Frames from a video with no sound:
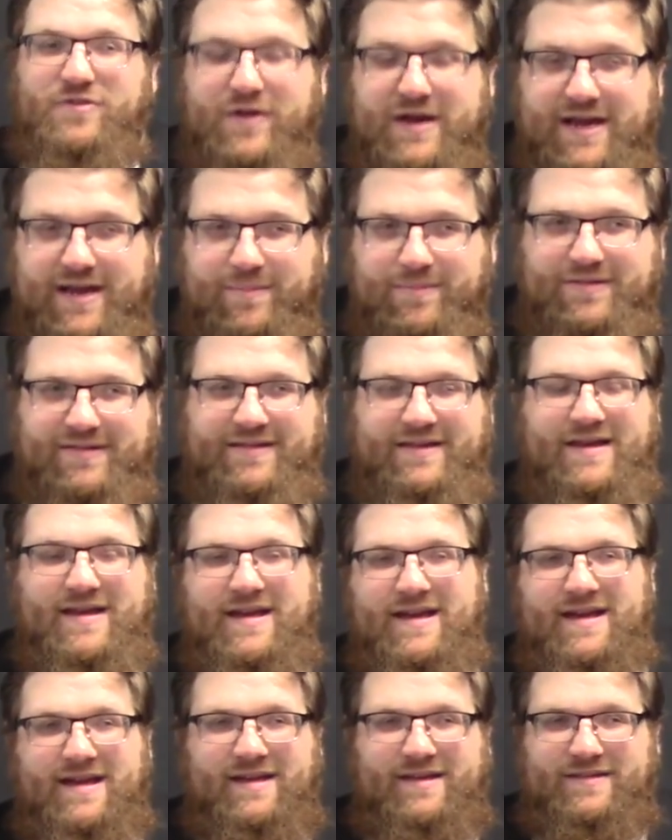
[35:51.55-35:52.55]
dreams."
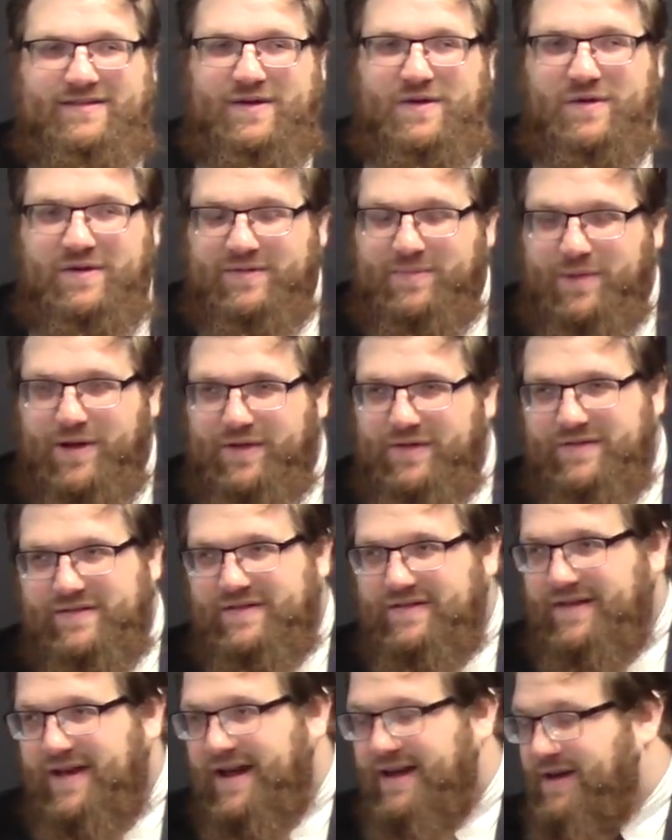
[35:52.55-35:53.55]
So his brothers
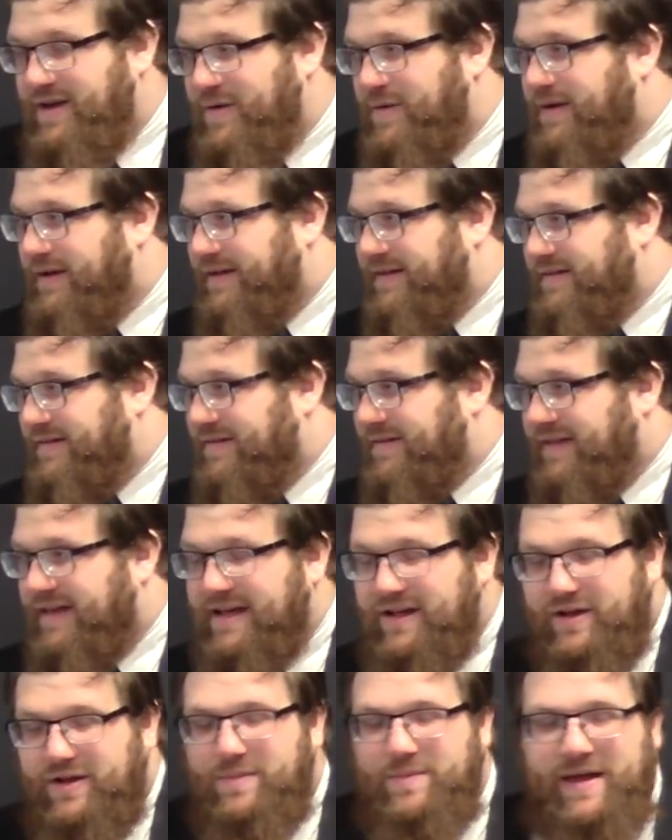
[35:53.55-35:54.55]
decide, you know what, let's just
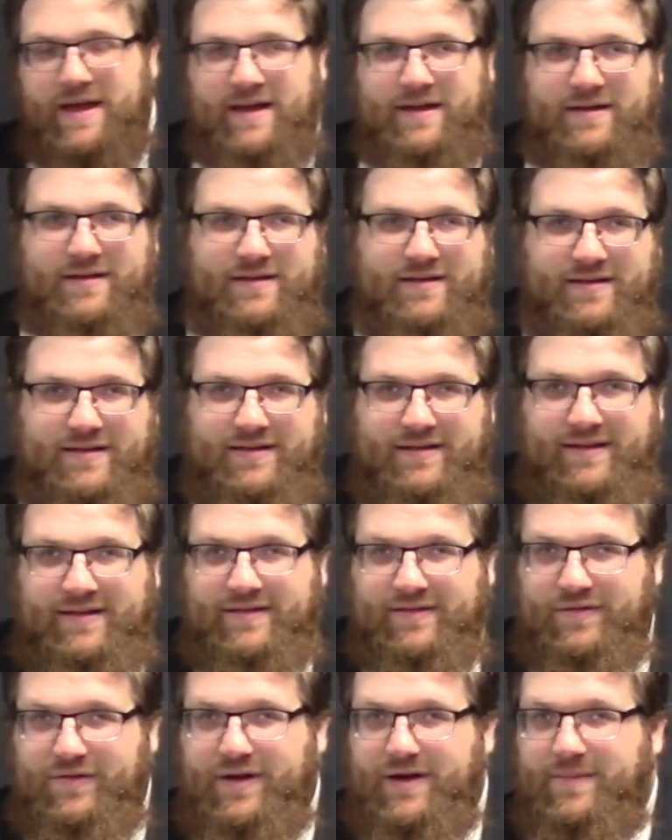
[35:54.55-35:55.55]
kill him, and
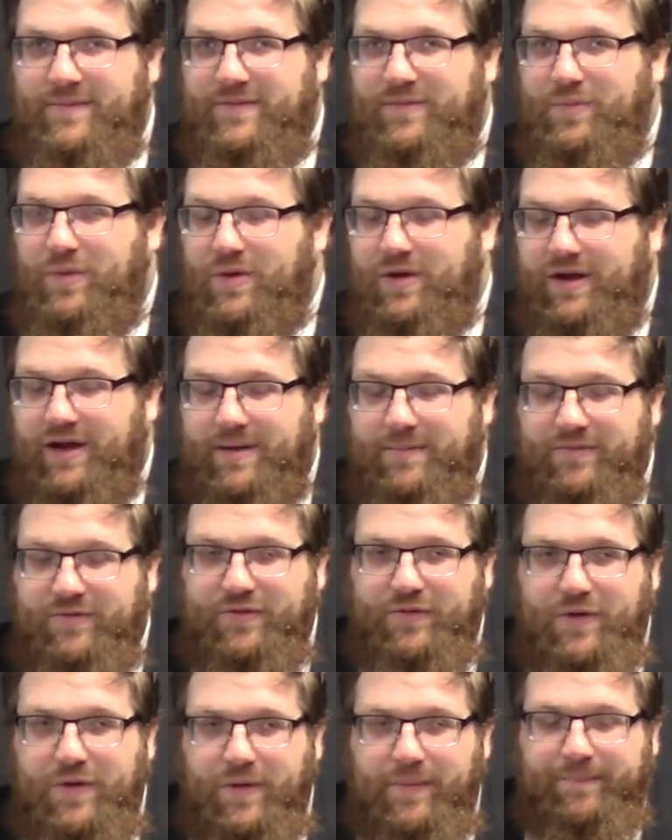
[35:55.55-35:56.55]
his dreams won't come
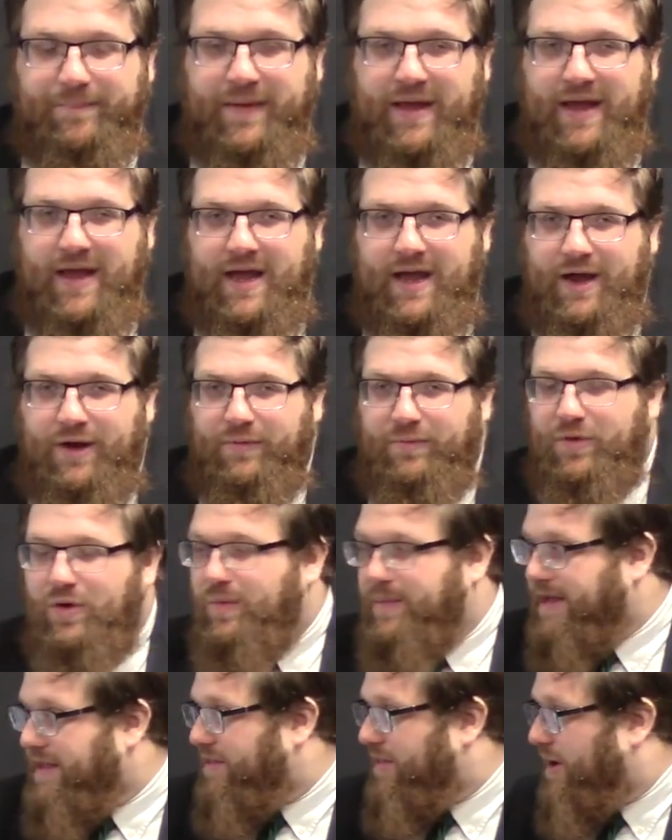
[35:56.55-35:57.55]
true.
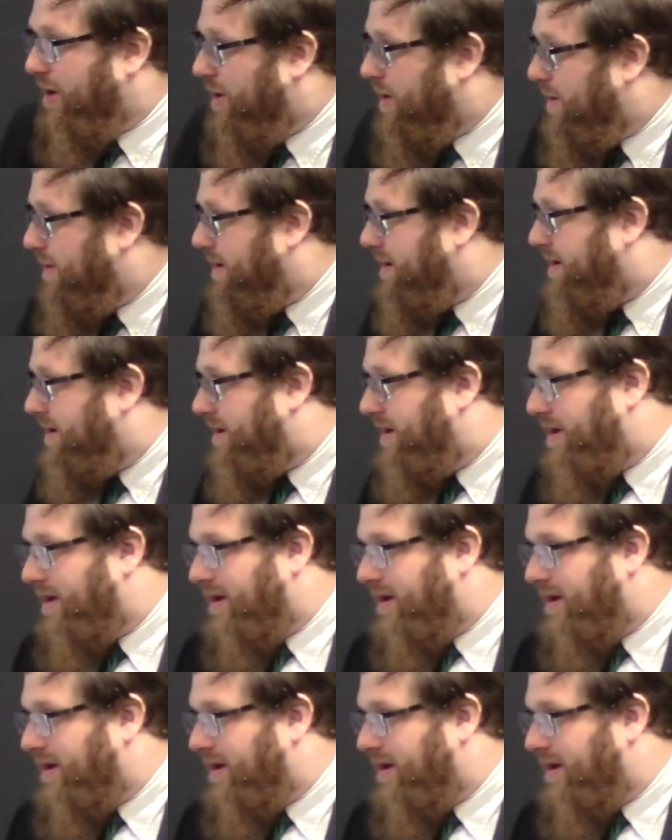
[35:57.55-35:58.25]
Reuben, though,